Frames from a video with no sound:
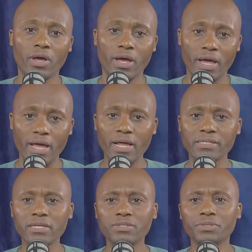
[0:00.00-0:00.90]
And I
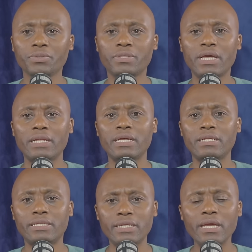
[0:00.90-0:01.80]
said to you, the, the
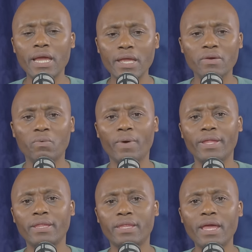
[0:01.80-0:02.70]
DA,
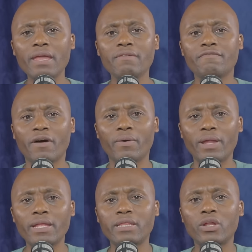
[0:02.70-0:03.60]
when they
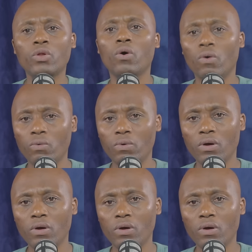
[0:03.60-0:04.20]
violate the law,